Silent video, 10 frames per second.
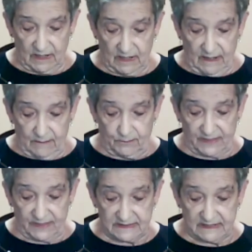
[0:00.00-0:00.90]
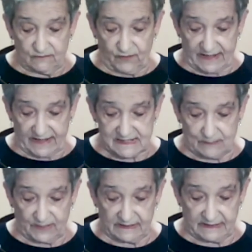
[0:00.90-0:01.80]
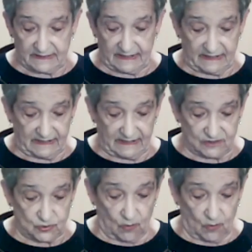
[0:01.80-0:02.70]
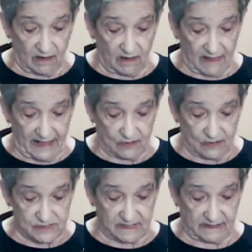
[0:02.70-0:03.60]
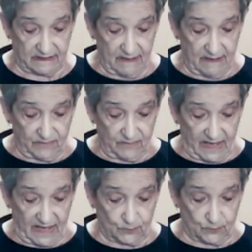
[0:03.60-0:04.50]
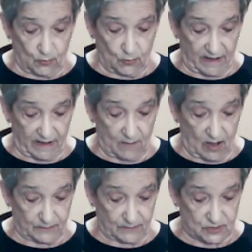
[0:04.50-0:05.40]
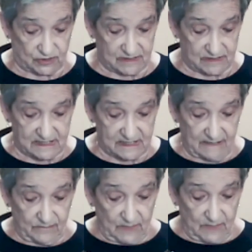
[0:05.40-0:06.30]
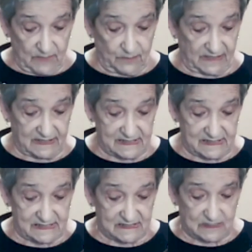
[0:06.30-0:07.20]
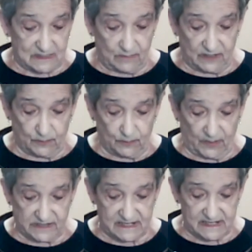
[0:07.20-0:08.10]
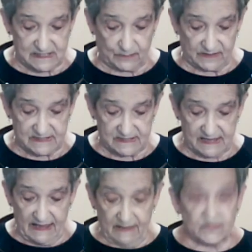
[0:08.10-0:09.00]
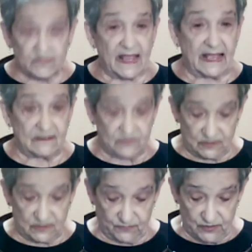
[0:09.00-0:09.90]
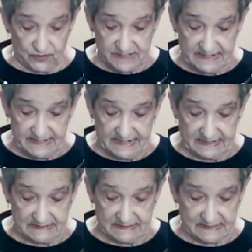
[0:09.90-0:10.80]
building flexibility into all housing and program options because Tamir participants have diverse needs.